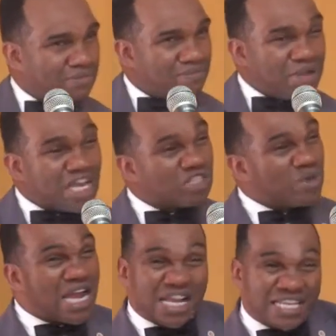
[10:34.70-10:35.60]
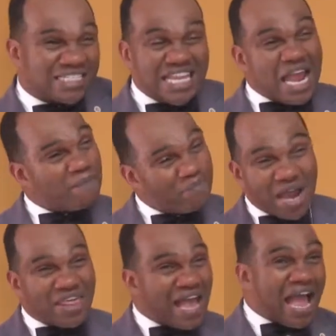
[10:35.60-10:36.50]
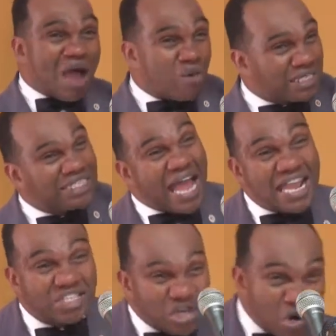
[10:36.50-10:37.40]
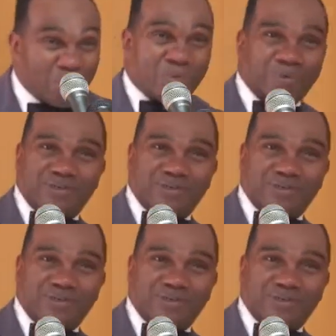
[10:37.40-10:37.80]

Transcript: Because we understand, brother, I was that dude.